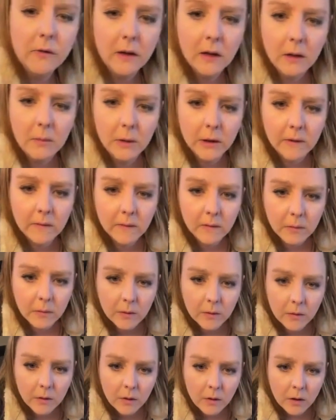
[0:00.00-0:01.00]
Just kind of mix
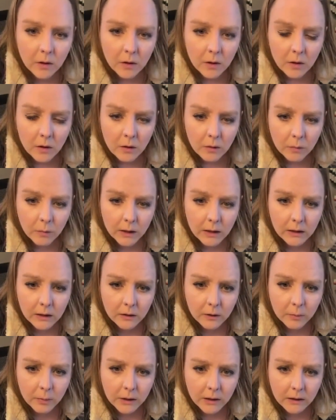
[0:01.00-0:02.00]
them.
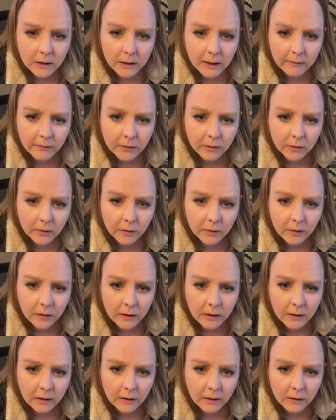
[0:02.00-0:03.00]
White, yellow, pink,
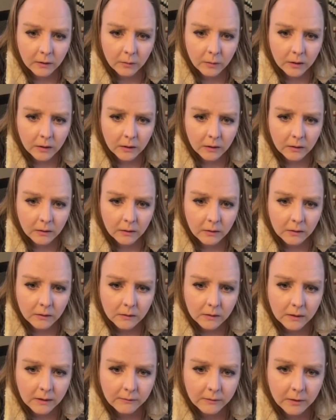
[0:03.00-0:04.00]
lavender. LOL.
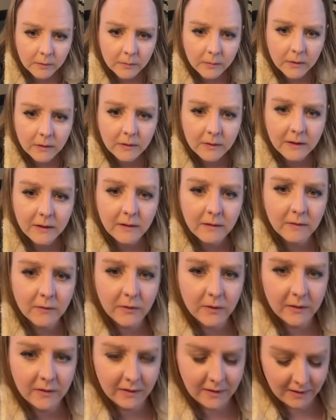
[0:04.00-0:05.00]
Love them.
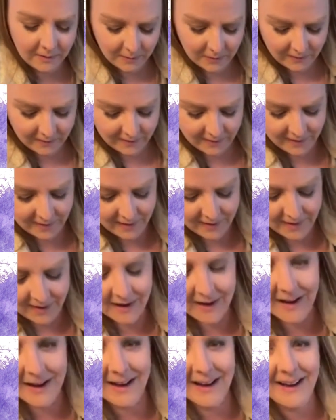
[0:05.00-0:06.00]
Thanks for the tips.
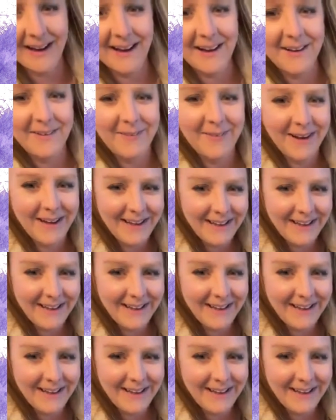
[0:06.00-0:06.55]
Aha!